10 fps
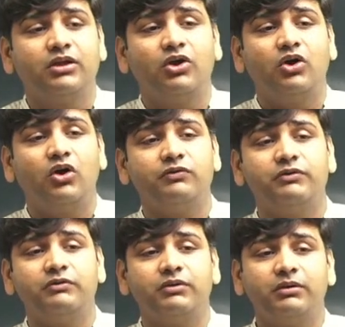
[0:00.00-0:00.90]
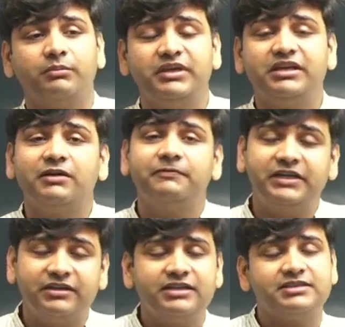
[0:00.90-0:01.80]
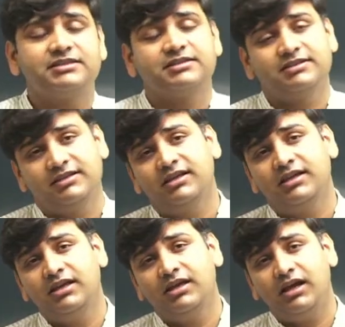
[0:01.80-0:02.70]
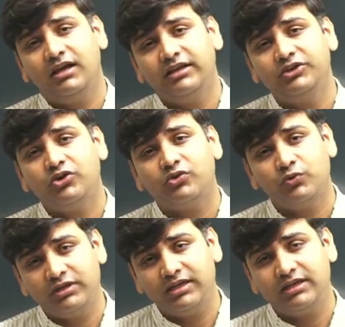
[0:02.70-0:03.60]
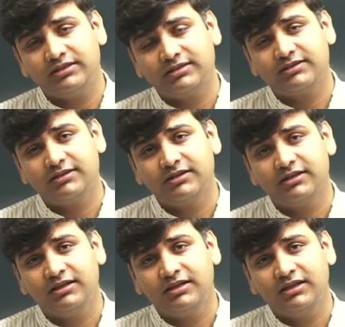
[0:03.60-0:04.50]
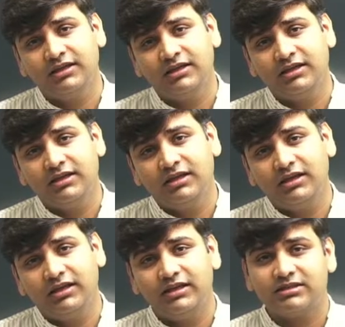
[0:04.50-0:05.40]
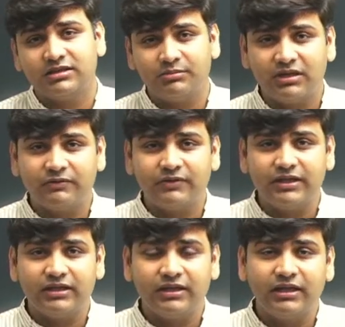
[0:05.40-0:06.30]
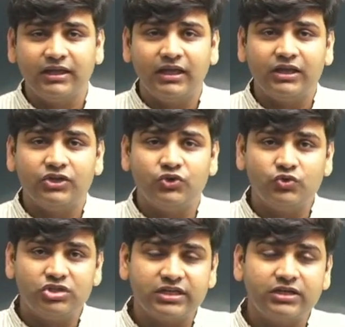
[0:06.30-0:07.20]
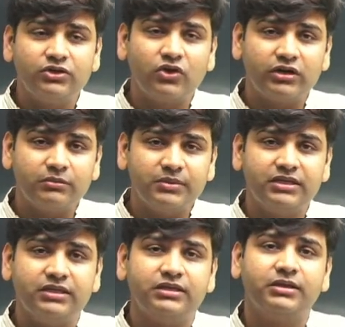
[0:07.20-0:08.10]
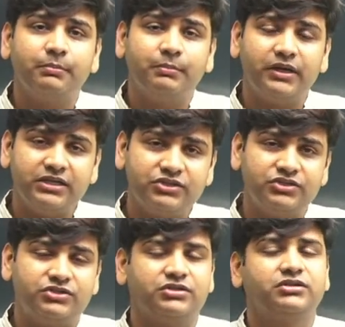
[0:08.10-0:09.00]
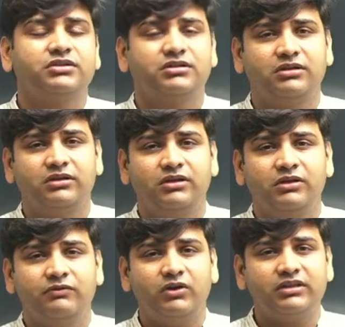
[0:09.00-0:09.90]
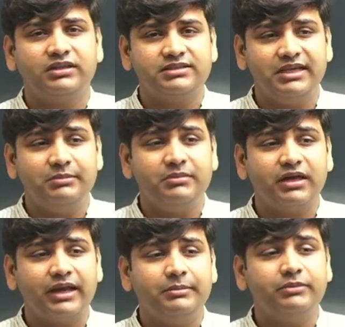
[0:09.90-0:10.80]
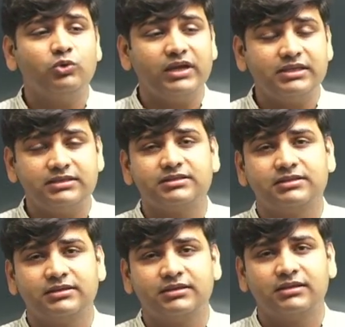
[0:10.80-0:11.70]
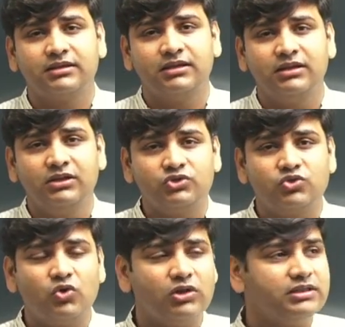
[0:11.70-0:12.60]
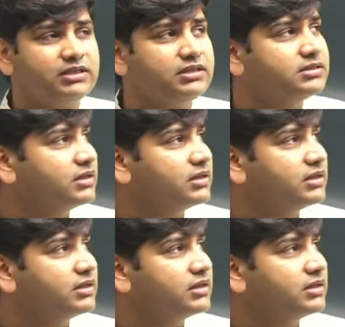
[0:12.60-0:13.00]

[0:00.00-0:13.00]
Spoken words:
of being a witness in your own case. In a similar way, you shall not be punished for the same crime twice. So all these